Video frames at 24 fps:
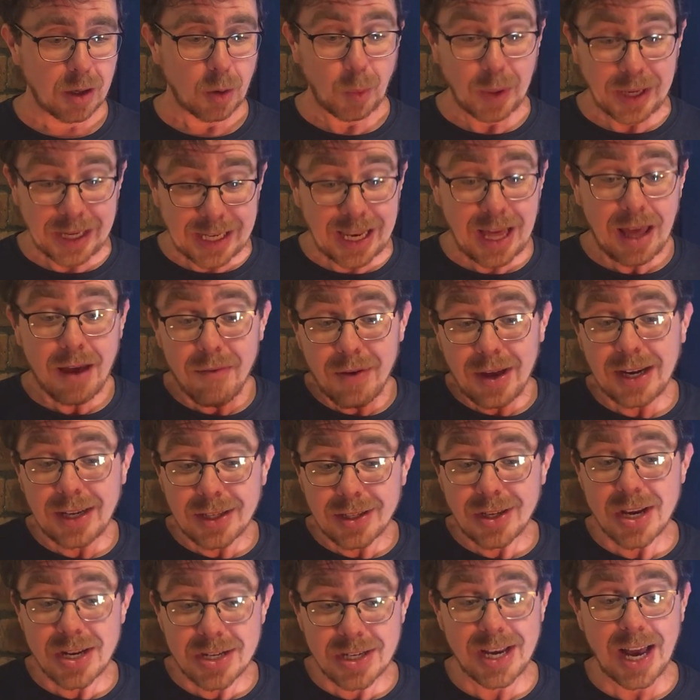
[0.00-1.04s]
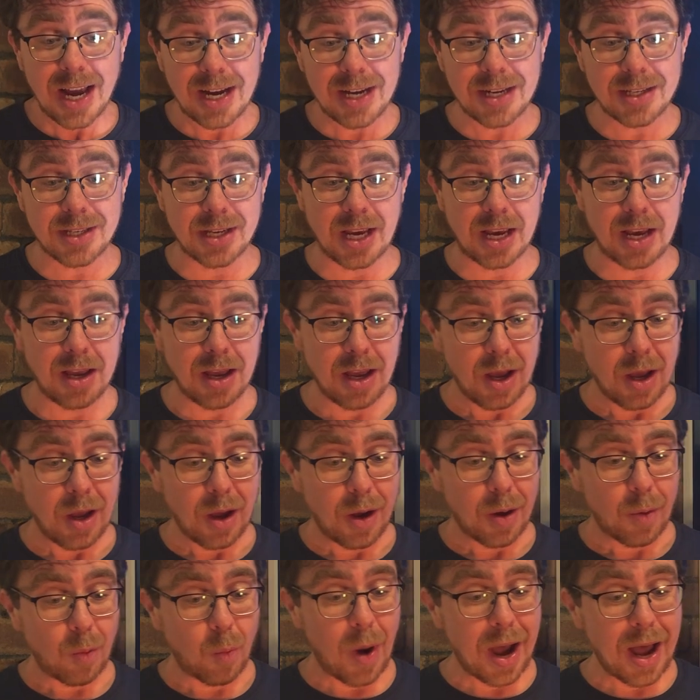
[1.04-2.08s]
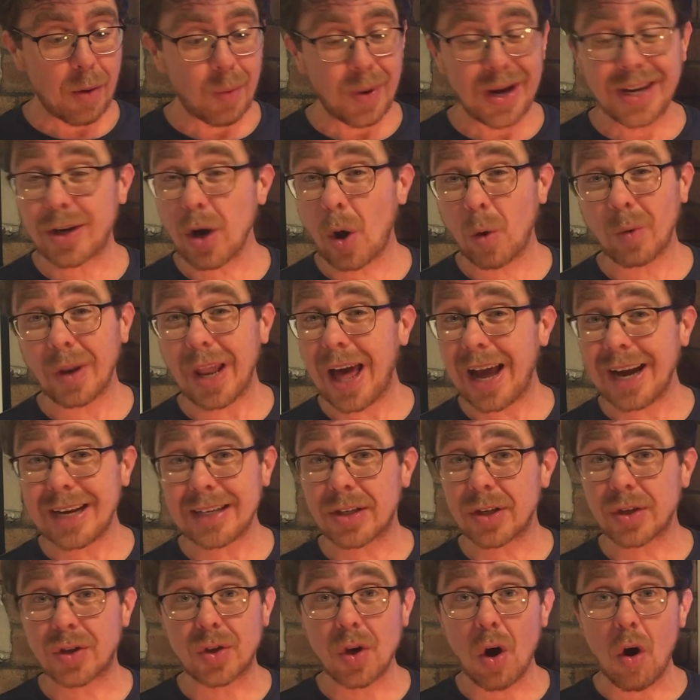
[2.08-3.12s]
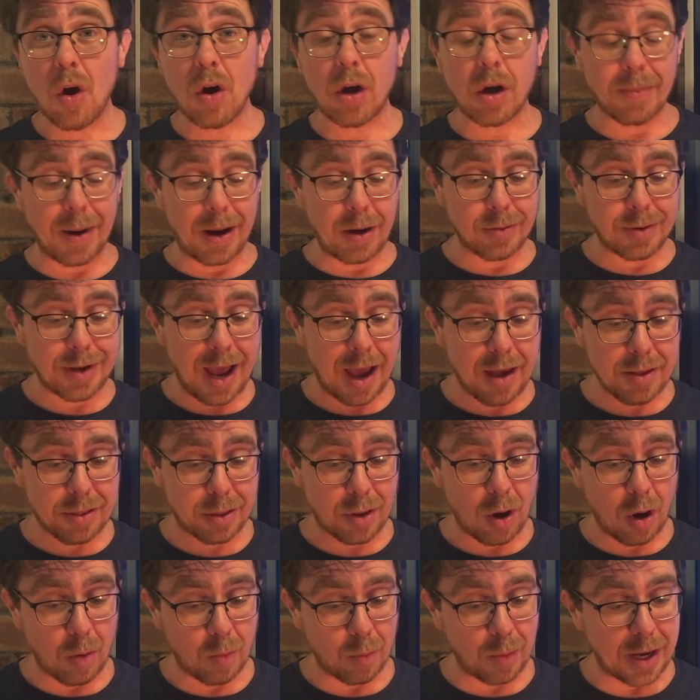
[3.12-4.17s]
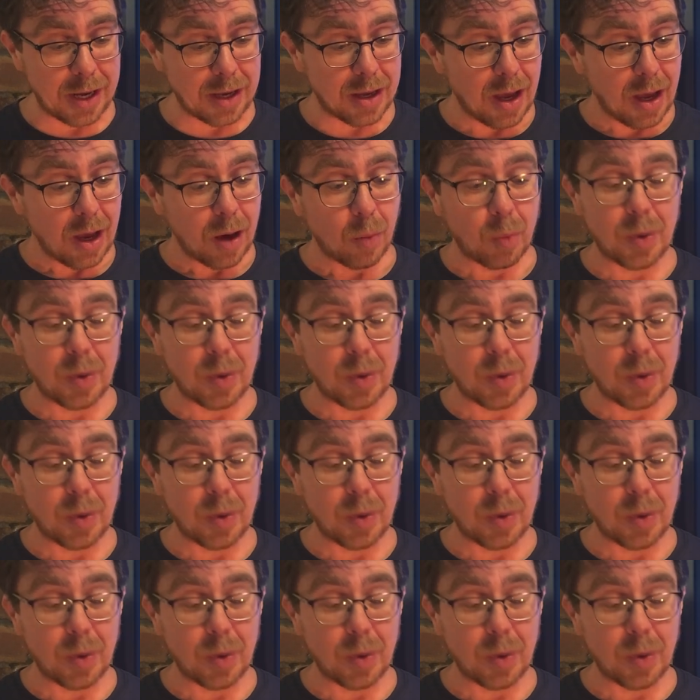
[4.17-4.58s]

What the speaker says: We live in a society where we don't like to talk about death, don't we?